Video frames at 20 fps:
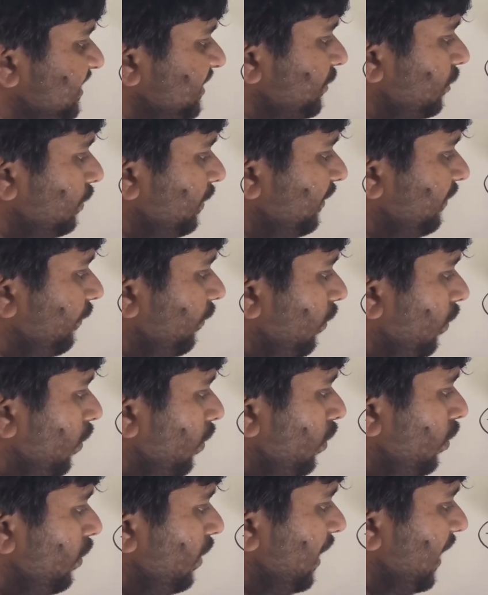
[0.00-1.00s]
it will be
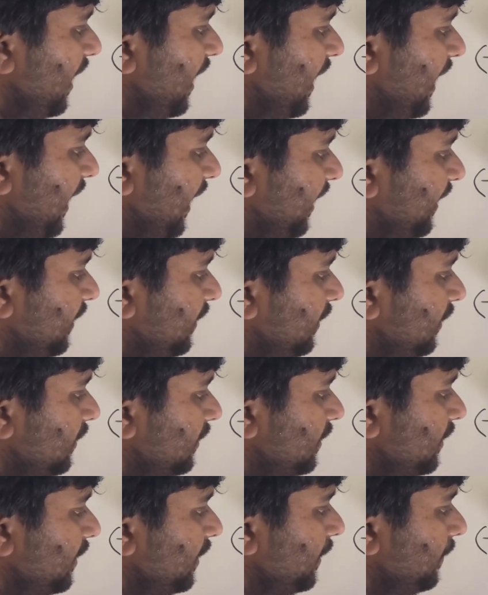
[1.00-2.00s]
4 and